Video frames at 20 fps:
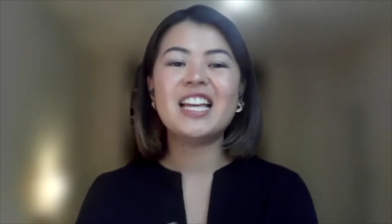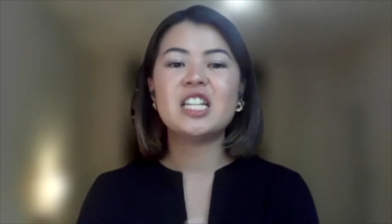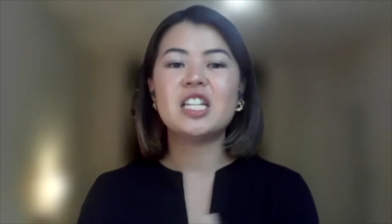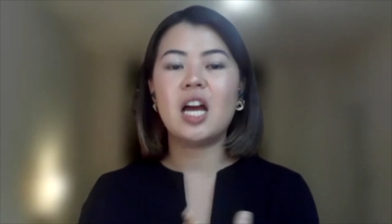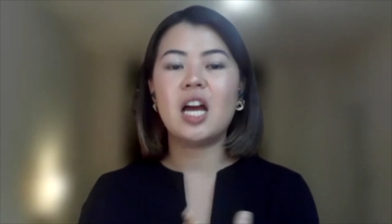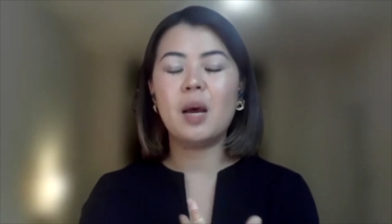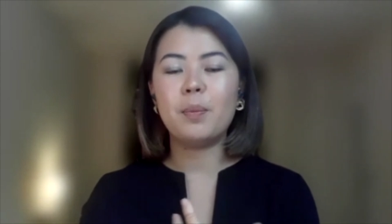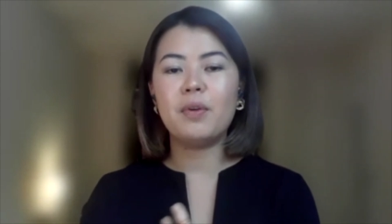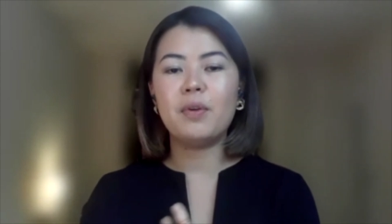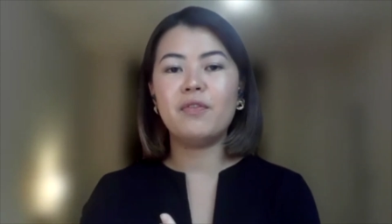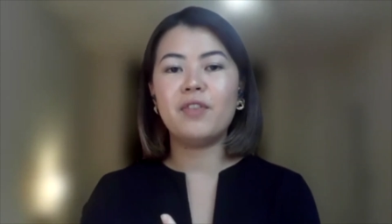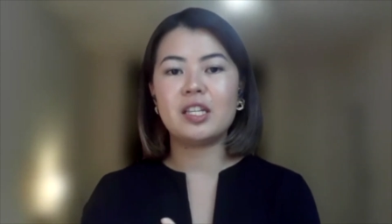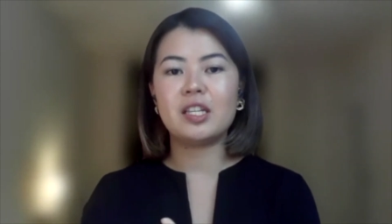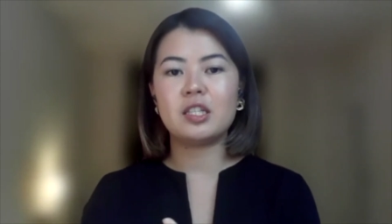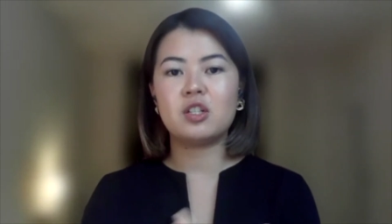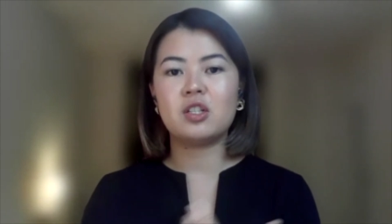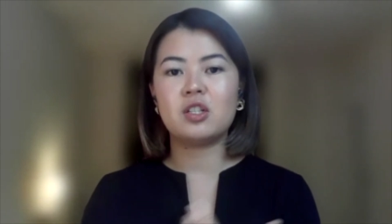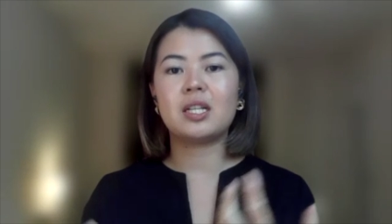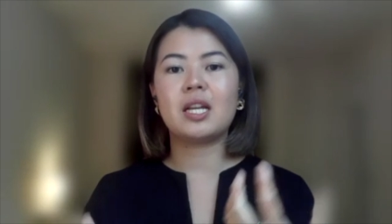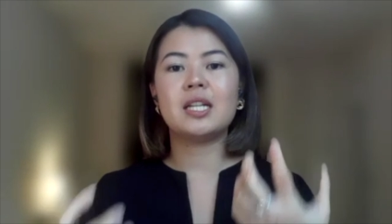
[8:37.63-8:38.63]
to help
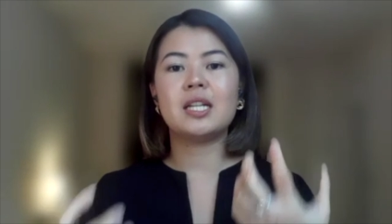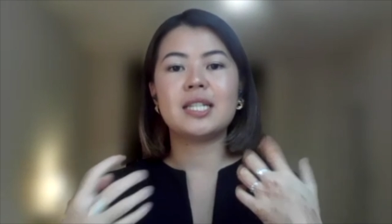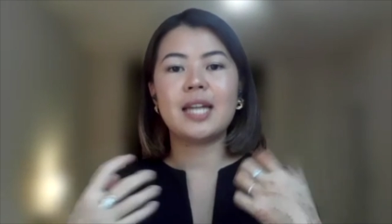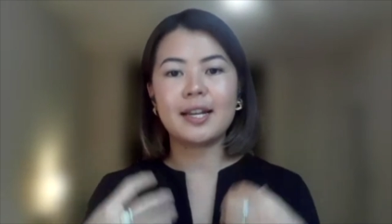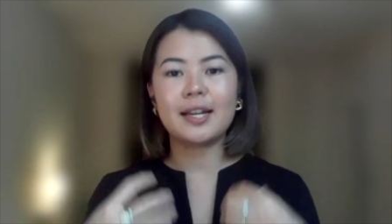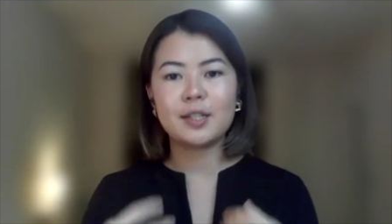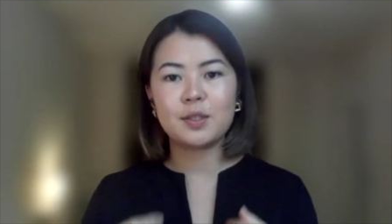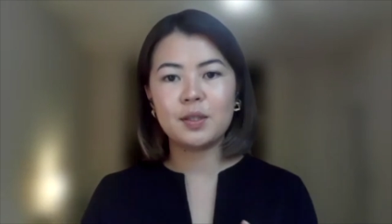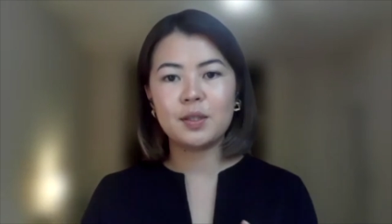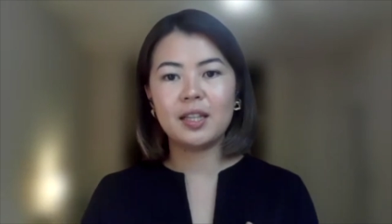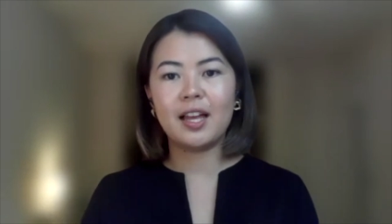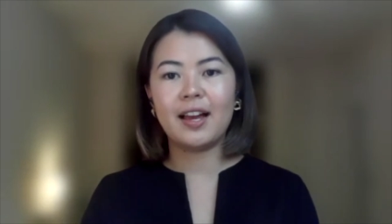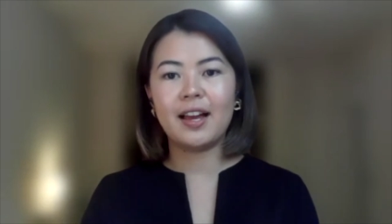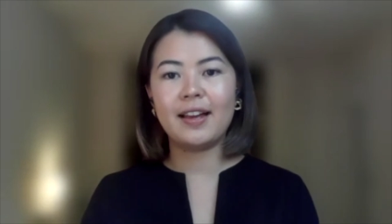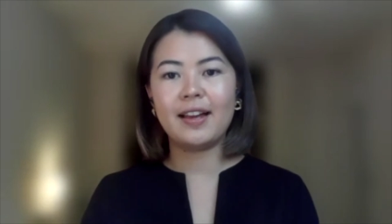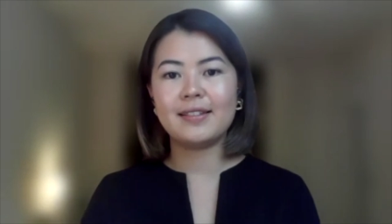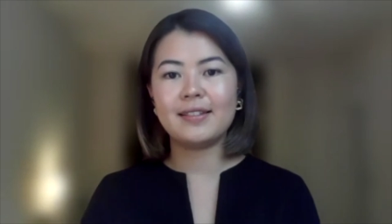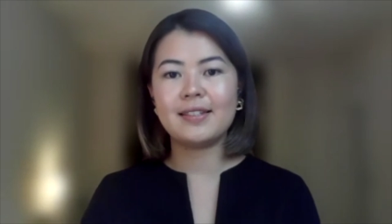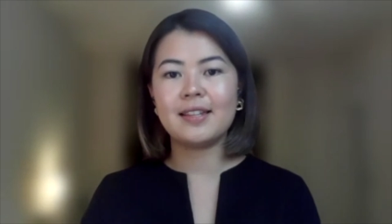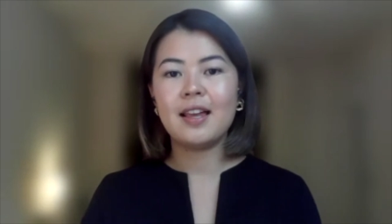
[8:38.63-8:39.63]
investors
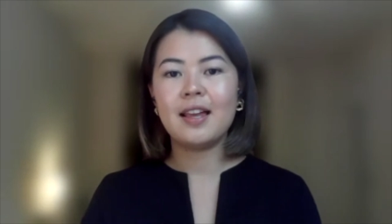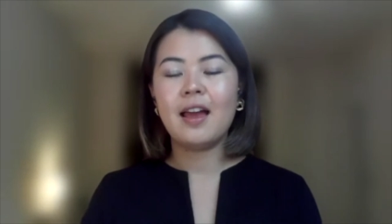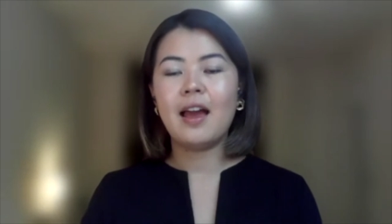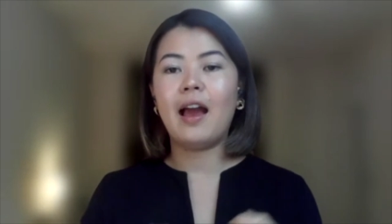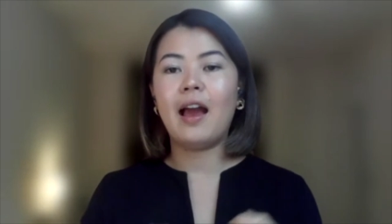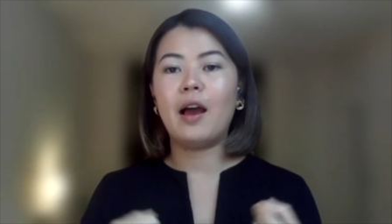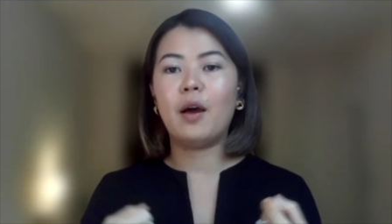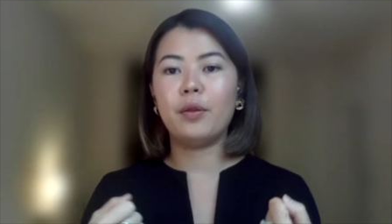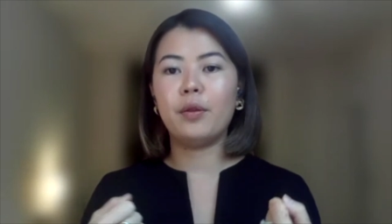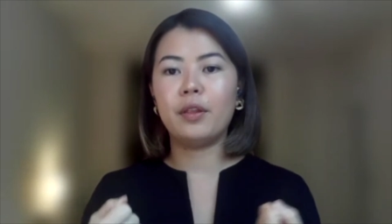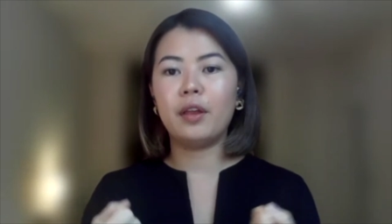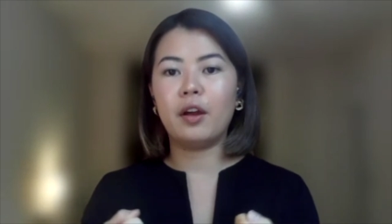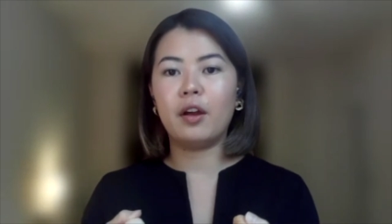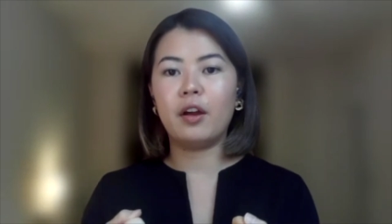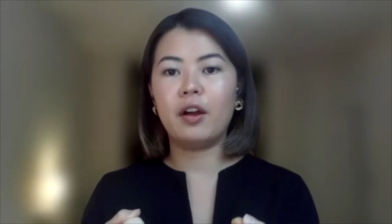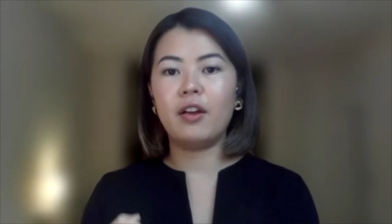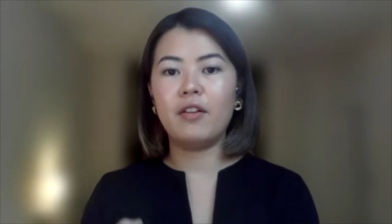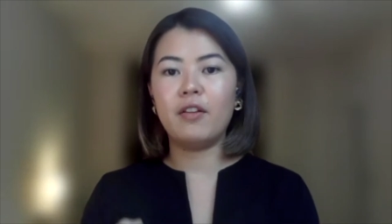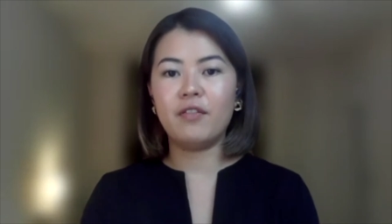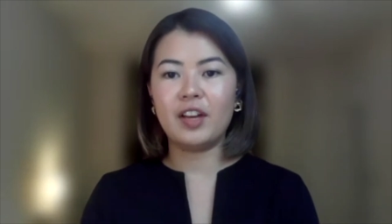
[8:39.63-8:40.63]
contextualize how
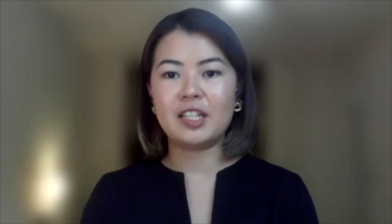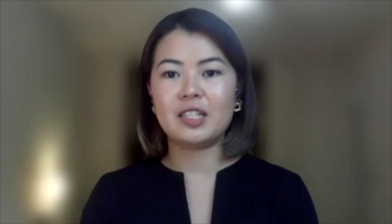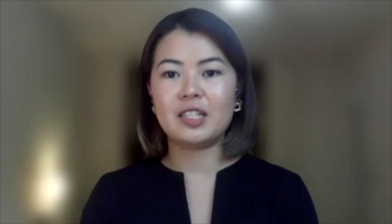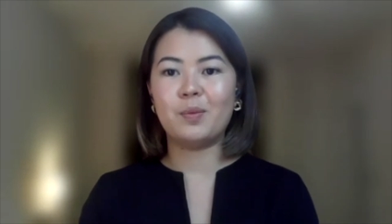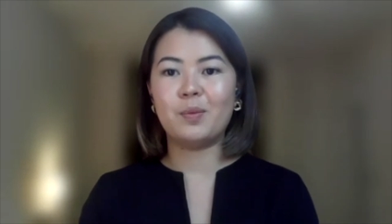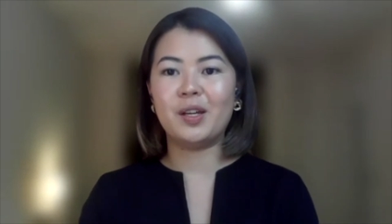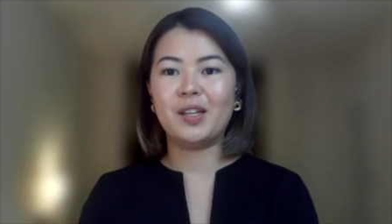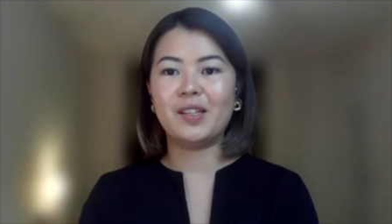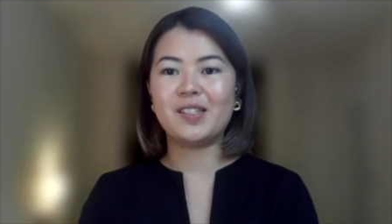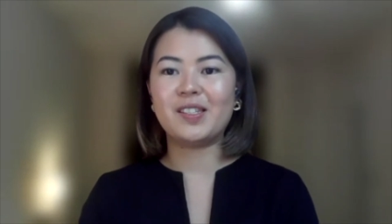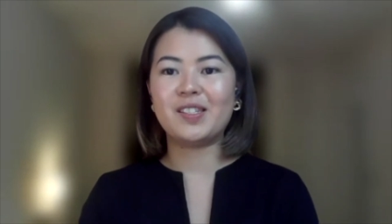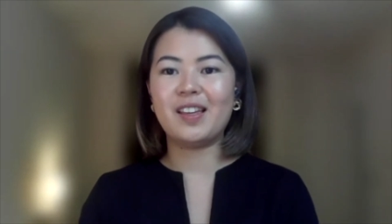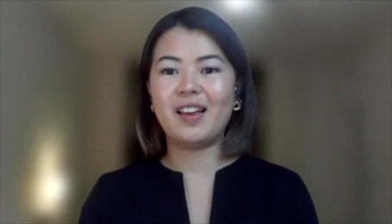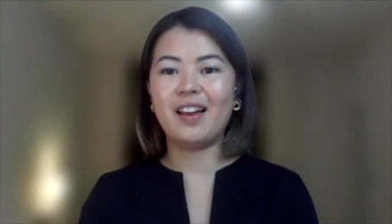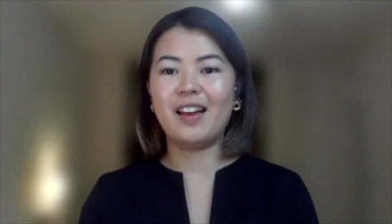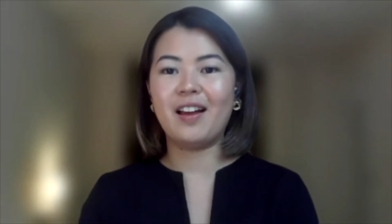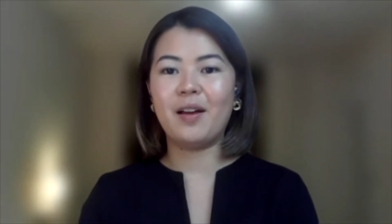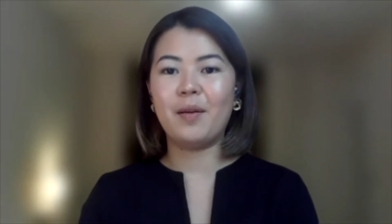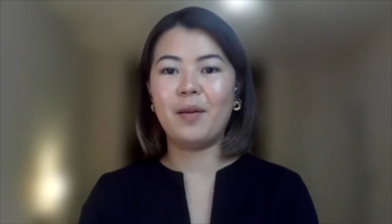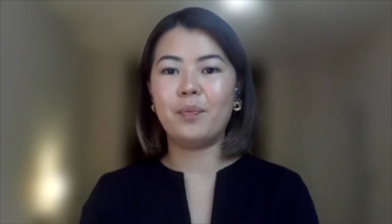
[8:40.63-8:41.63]
their investments
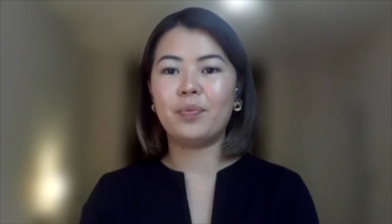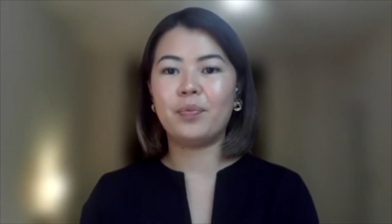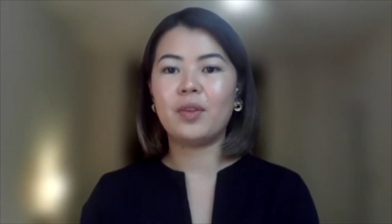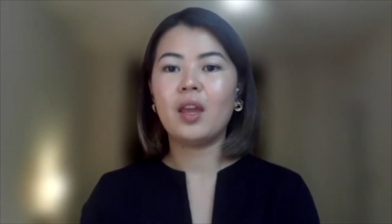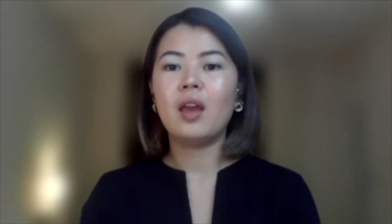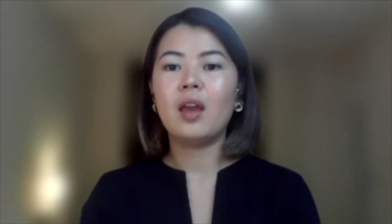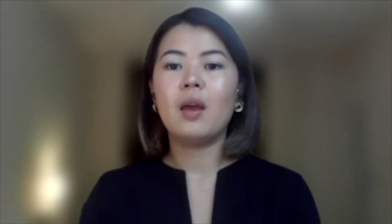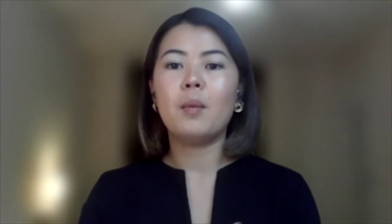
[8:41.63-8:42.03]
um,